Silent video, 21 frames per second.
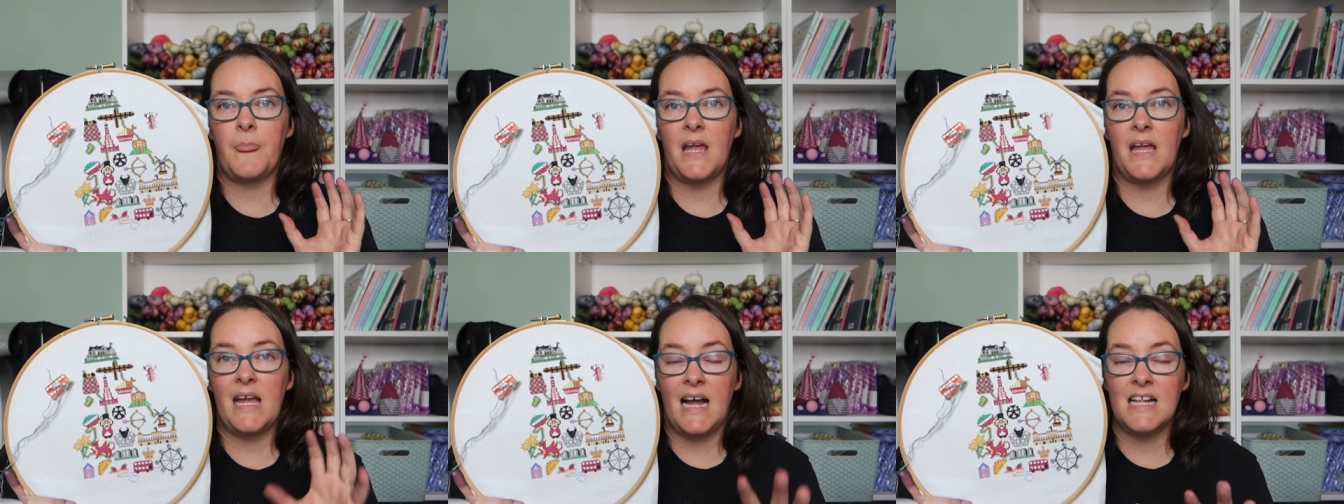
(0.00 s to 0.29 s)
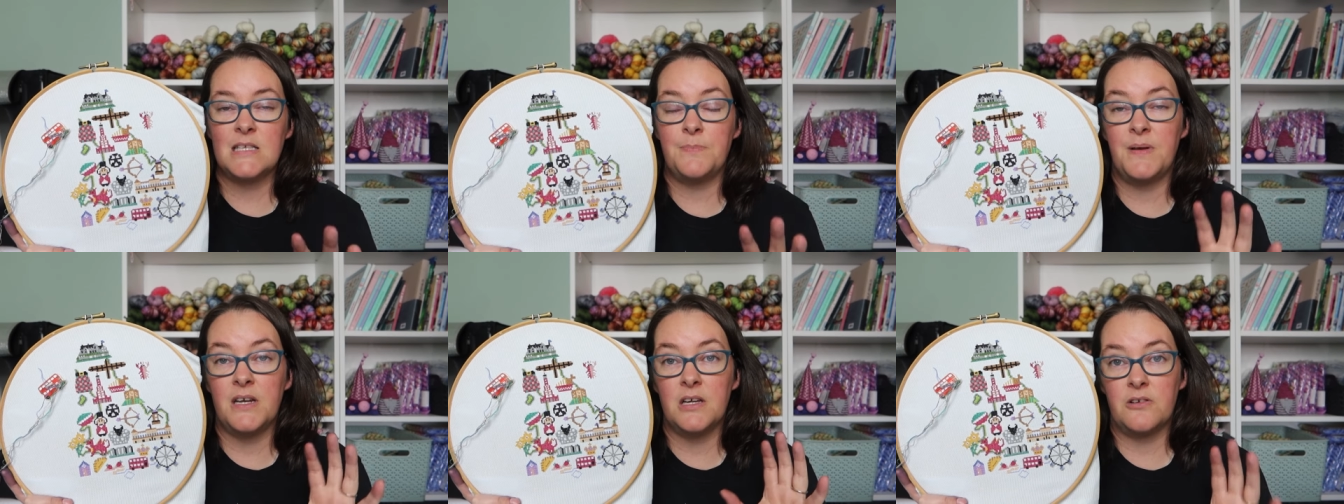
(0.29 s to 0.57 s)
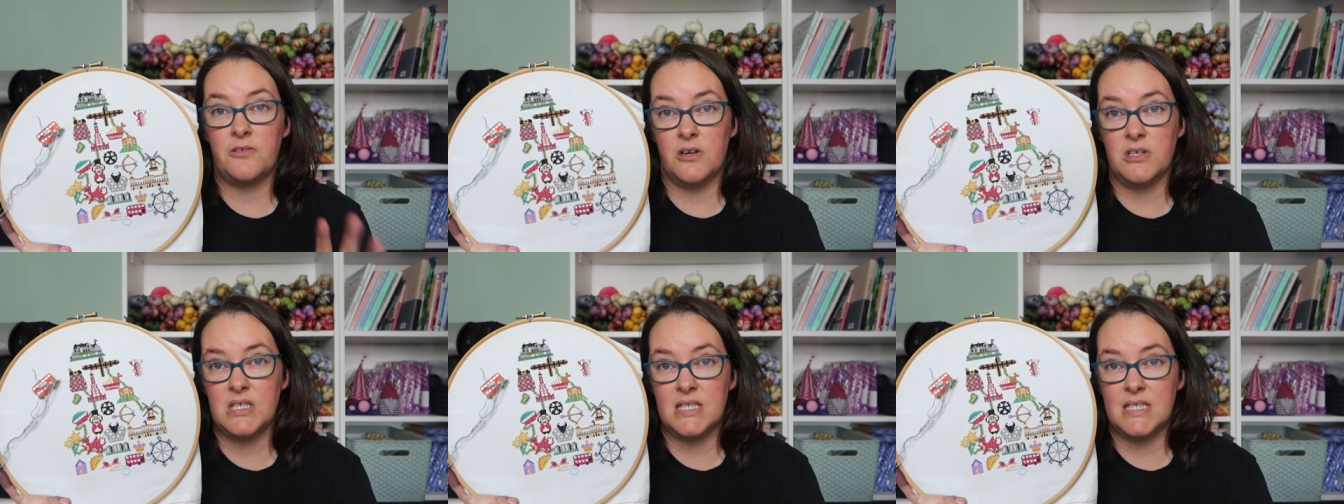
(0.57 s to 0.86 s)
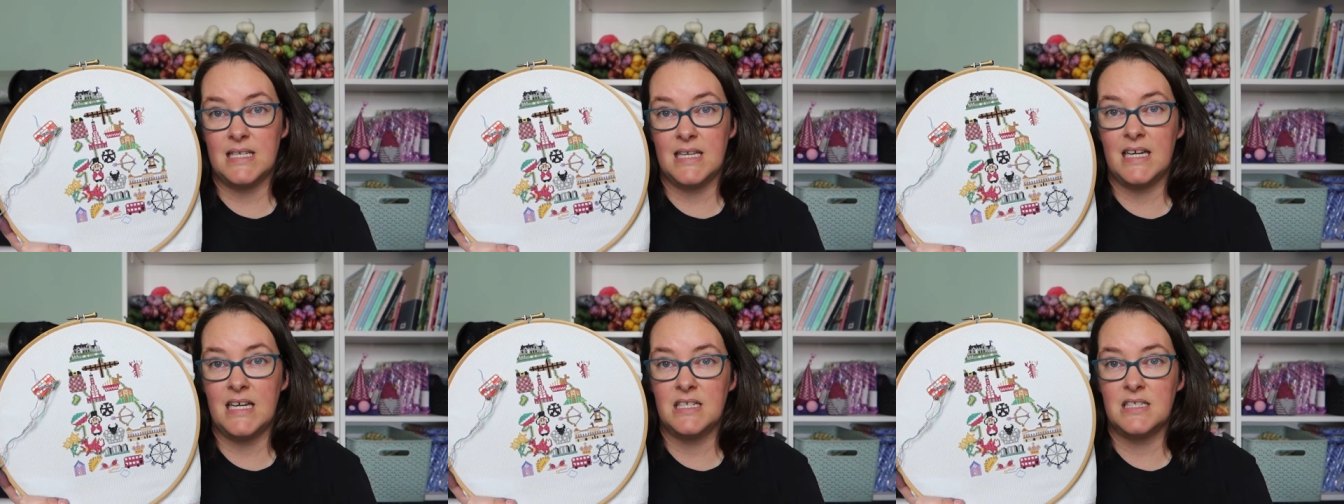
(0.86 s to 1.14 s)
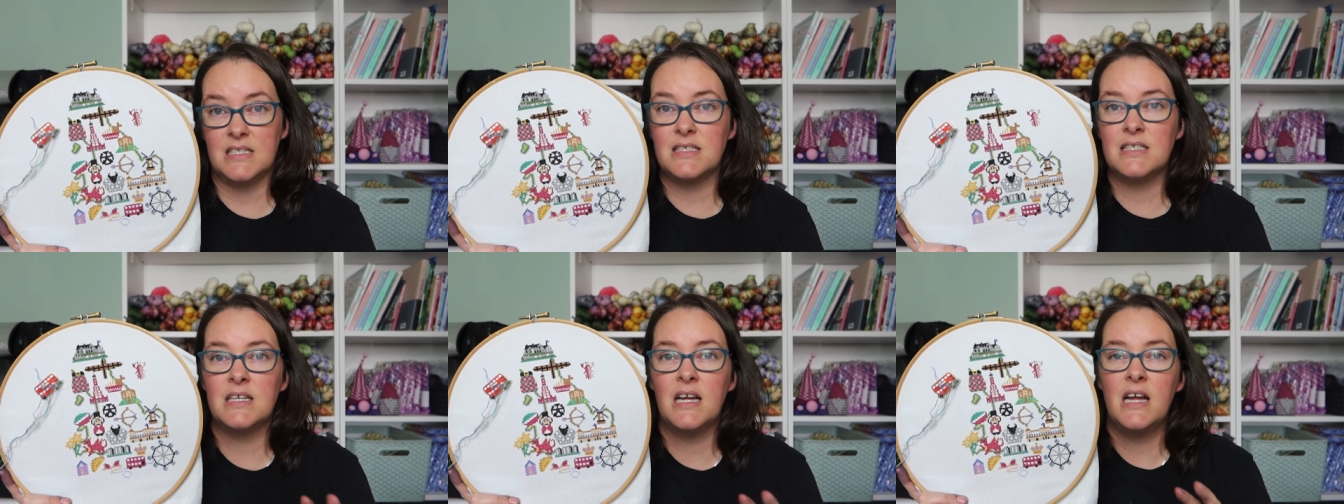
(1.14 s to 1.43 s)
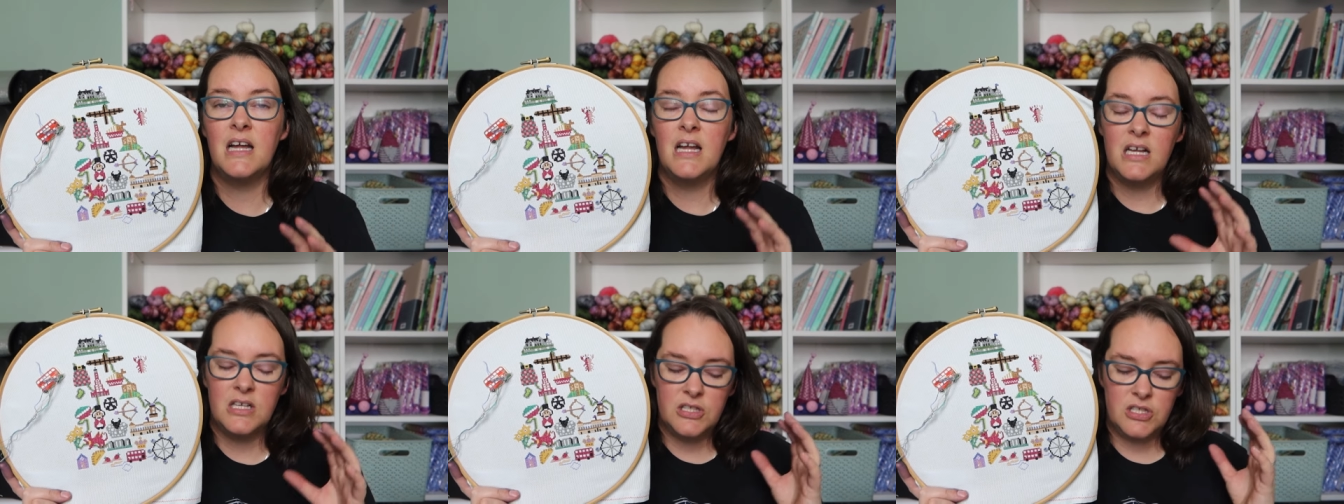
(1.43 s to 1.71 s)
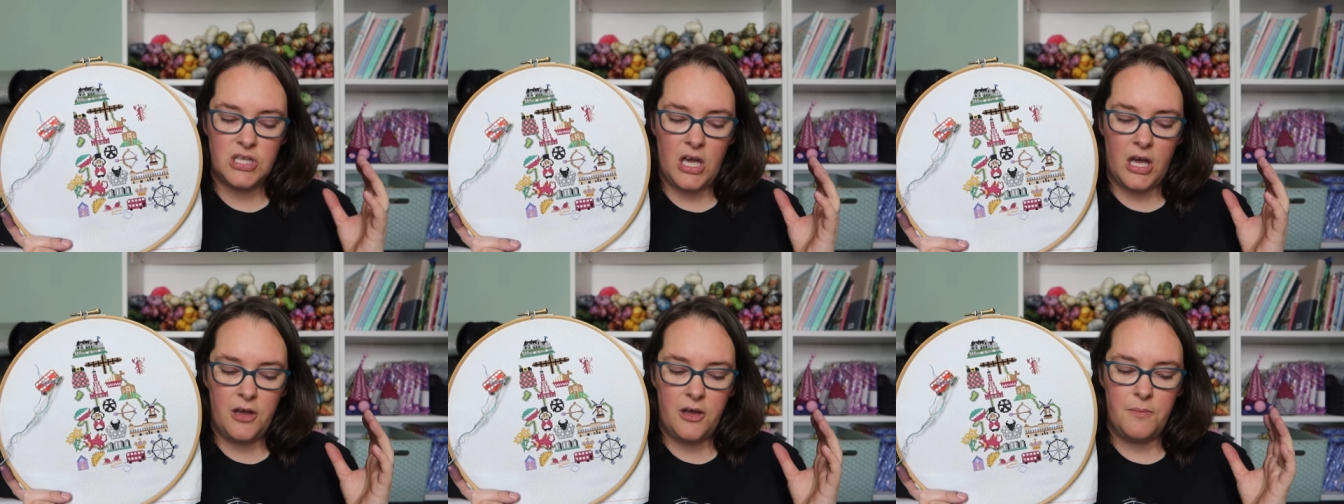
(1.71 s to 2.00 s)
Caterpillar Cross Stitch.
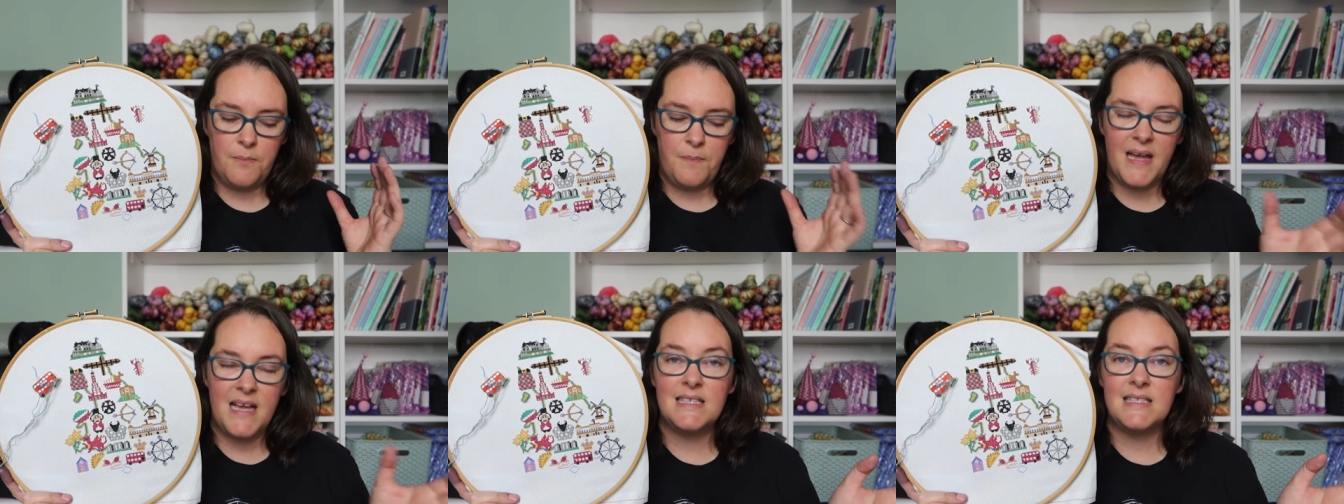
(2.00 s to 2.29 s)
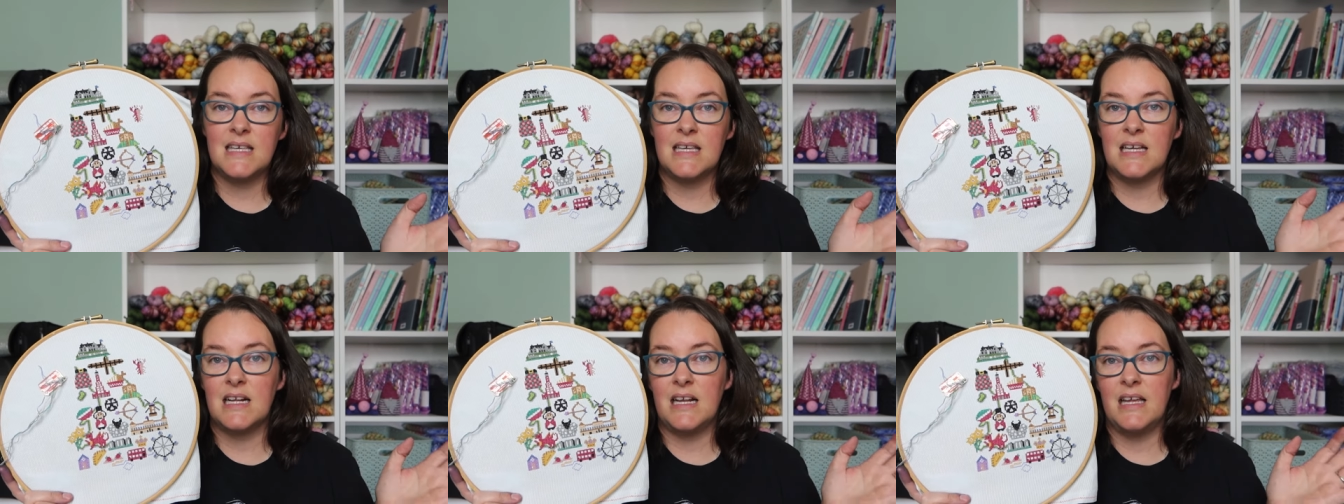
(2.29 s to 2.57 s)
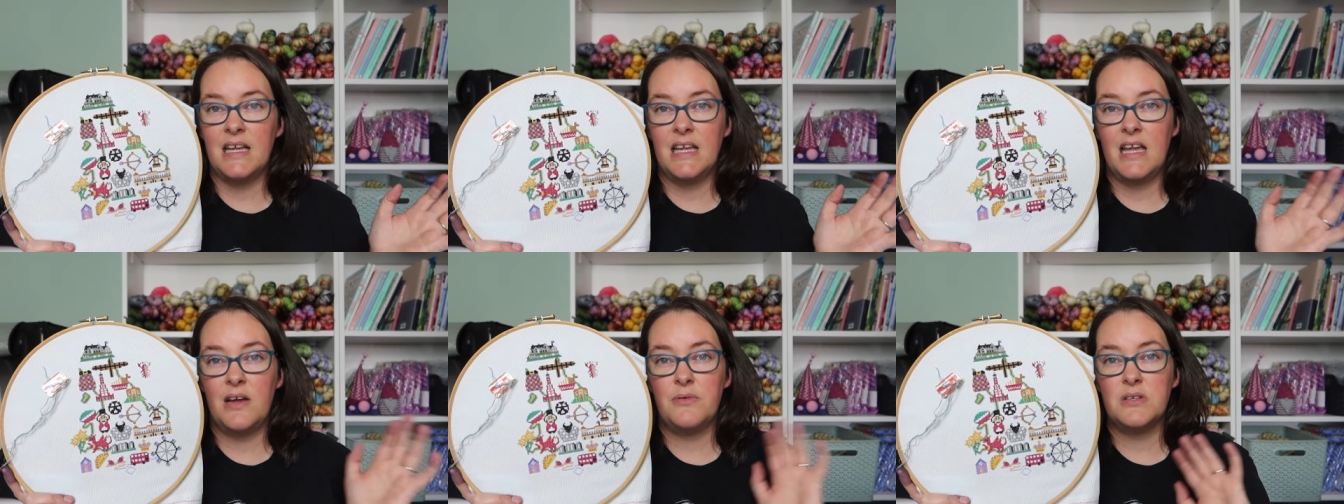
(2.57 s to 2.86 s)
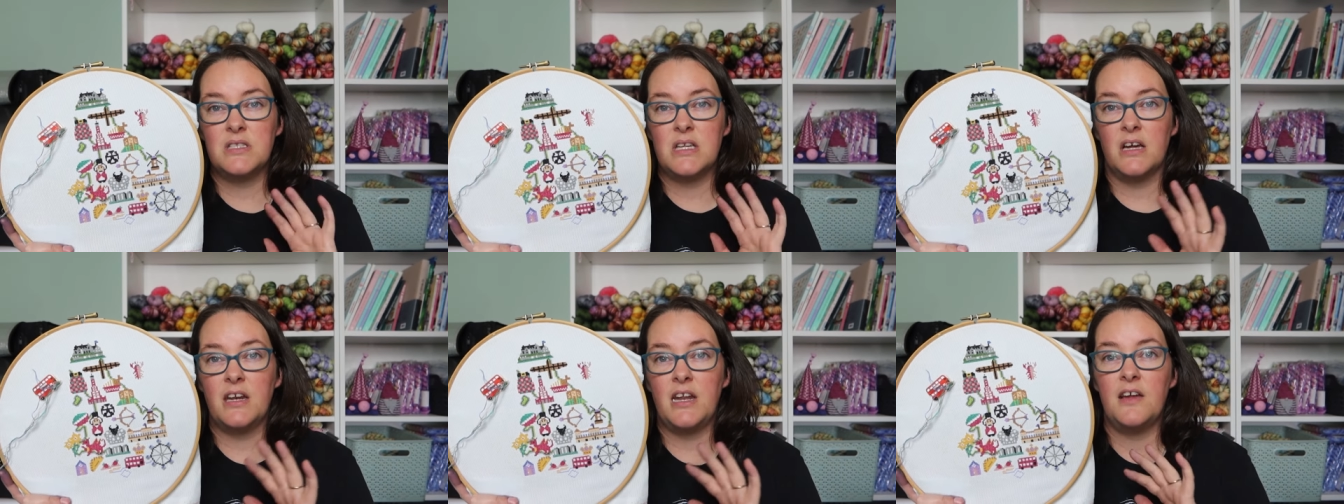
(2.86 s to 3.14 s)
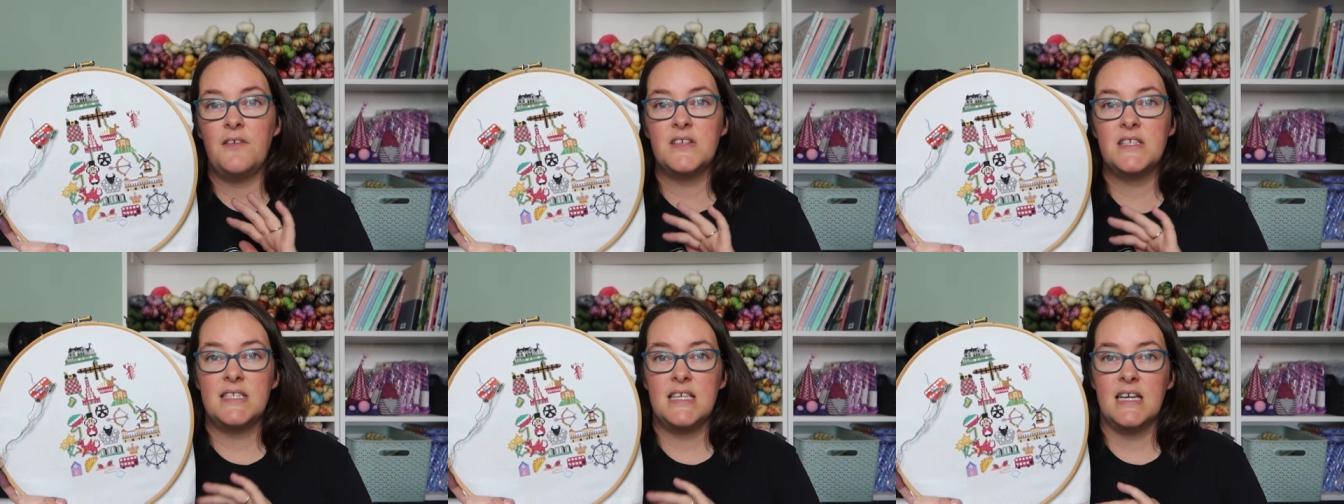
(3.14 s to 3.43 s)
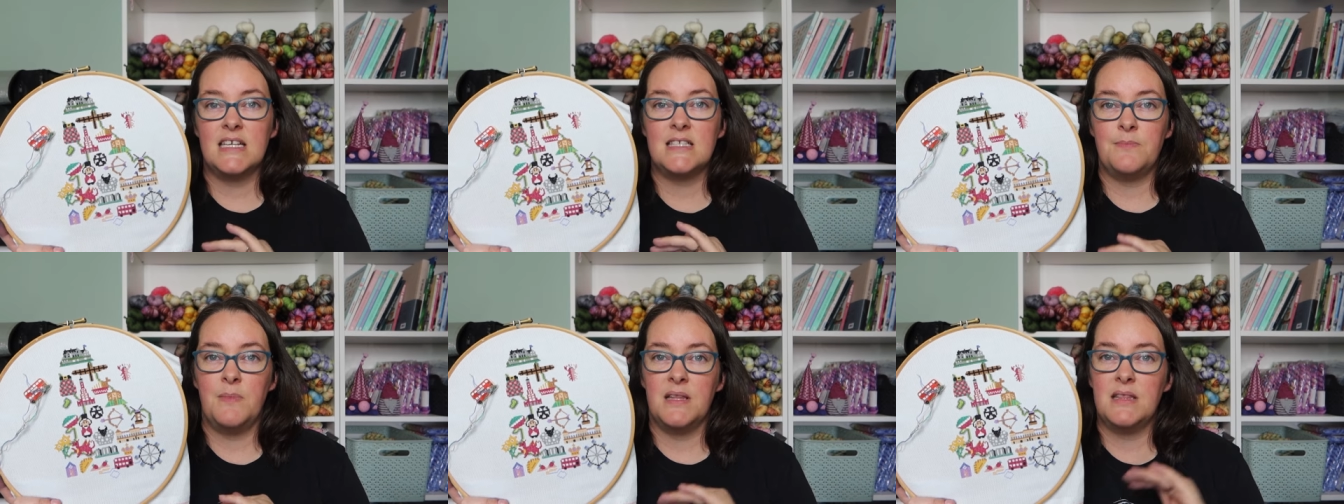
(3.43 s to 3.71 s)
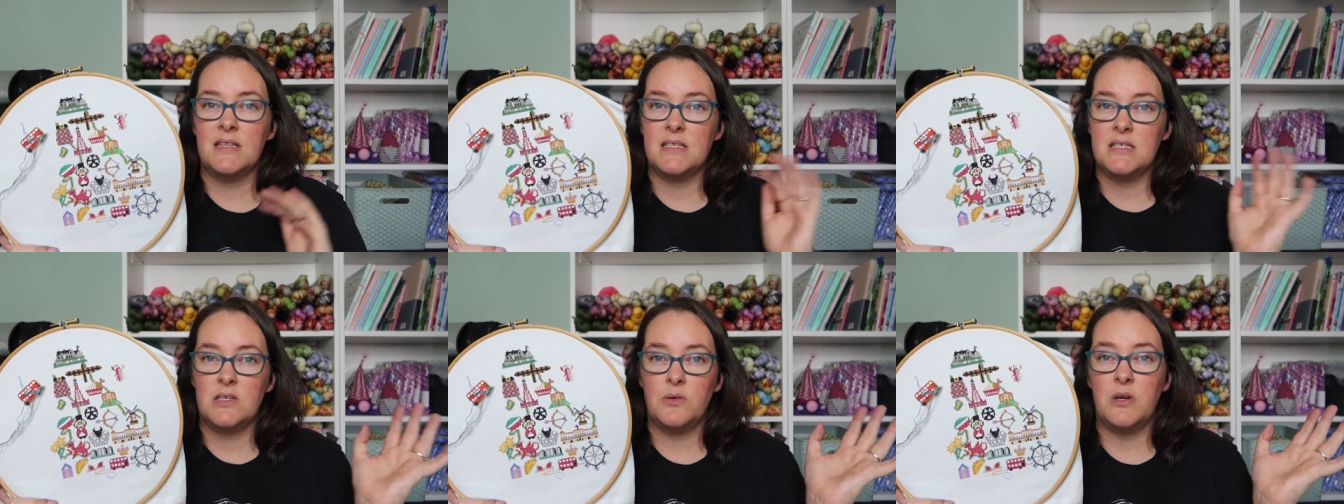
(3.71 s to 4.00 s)
So basically it was done over 6
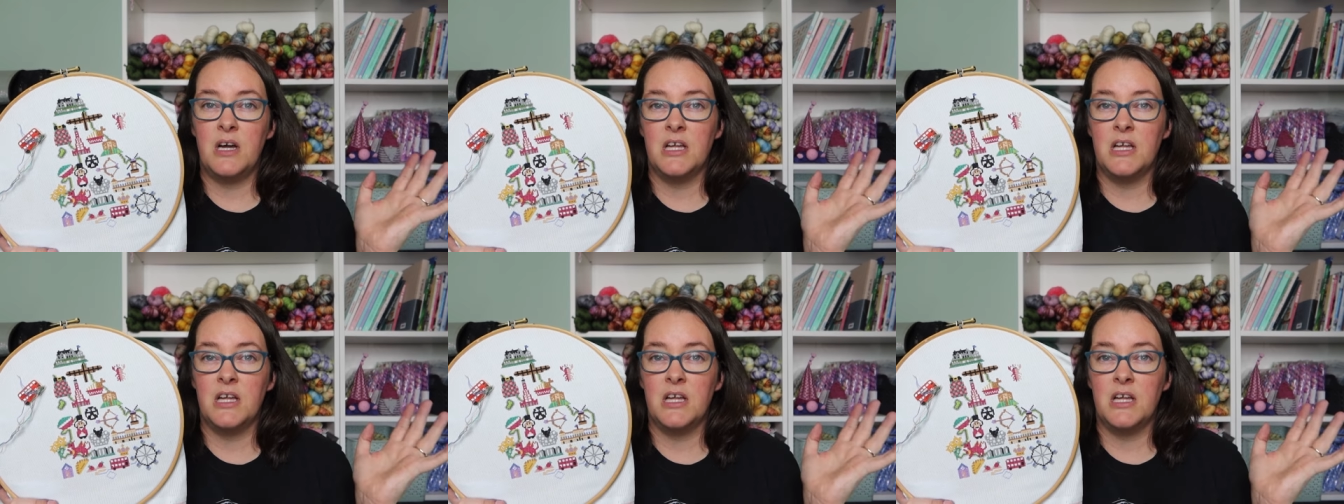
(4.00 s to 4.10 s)
months